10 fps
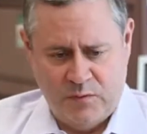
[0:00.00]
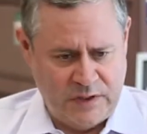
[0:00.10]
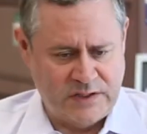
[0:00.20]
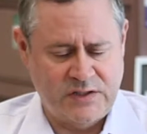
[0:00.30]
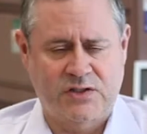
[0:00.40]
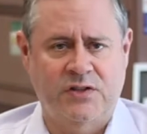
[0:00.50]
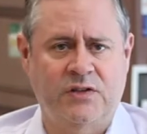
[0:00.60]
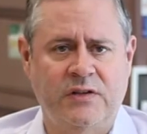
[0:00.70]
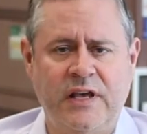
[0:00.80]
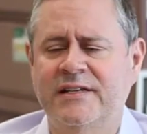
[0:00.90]
Listens
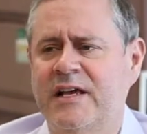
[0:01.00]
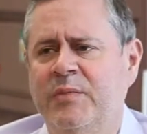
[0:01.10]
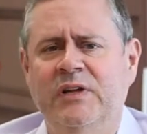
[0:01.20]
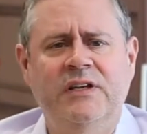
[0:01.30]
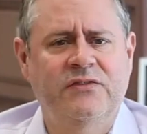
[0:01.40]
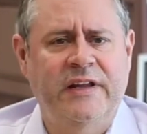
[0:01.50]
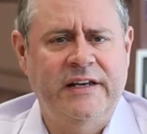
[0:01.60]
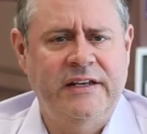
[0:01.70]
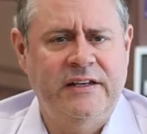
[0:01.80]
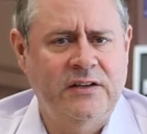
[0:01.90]
to yes, I believe
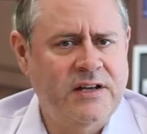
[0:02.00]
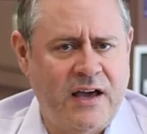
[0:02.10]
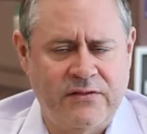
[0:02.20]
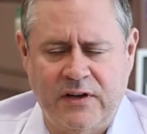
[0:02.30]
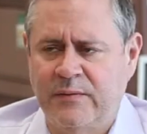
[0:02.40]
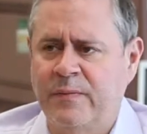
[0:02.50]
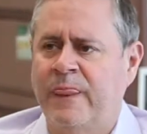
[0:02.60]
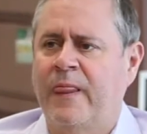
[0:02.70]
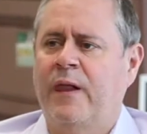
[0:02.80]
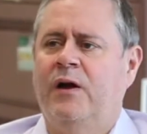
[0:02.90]
Lady Godiva.
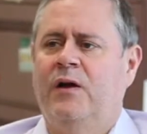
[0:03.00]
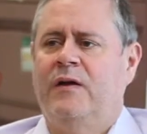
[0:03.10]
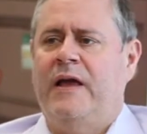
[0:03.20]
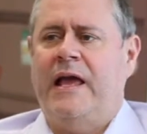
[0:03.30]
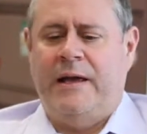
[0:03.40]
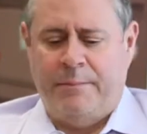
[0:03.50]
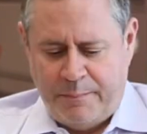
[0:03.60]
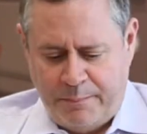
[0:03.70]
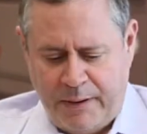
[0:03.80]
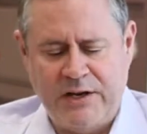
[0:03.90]

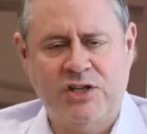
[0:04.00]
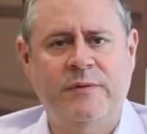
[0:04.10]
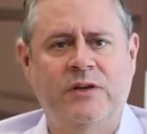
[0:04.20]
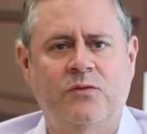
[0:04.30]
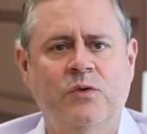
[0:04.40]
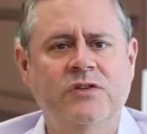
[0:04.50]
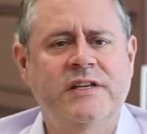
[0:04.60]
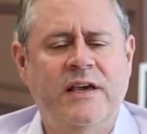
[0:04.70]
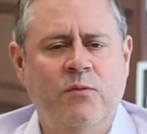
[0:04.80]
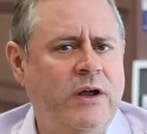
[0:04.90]
Punishment, we'll
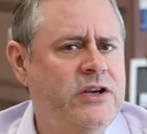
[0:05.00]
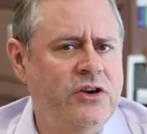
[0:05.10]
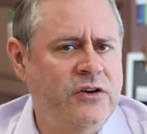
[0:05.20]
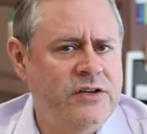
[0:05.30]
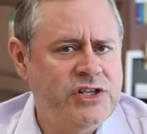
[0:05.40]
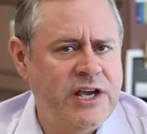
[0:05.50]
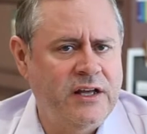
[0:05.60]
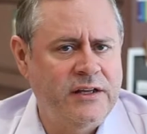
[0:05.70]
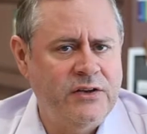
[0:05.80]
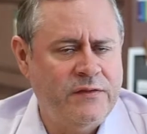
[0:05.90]
say 1 year in
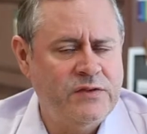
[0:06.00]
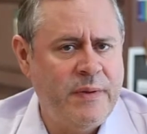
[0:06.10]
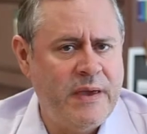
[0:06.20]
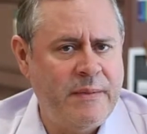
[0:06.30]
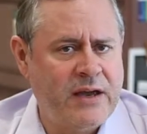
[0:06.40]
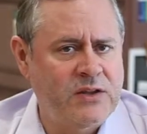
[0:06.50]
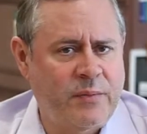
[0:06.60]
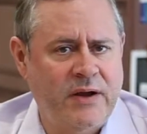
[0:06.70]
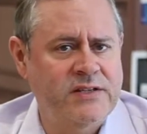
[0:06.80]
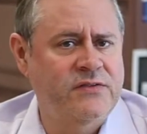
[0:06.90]
jail, and you have to pay back the
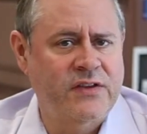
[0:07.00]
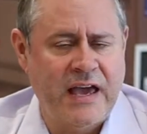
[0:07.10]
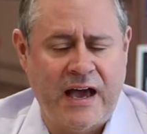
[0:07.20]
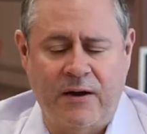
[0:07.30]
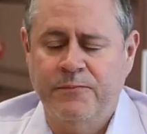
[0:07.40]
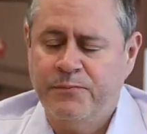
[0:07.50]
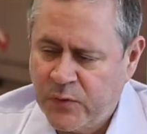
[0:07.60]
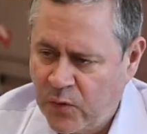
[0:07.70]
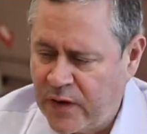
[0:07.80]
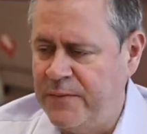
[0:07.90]
price of the cow.
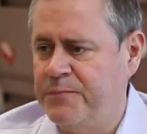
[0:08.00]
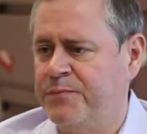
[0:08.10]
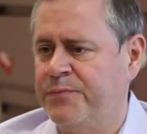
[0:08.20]
Okay.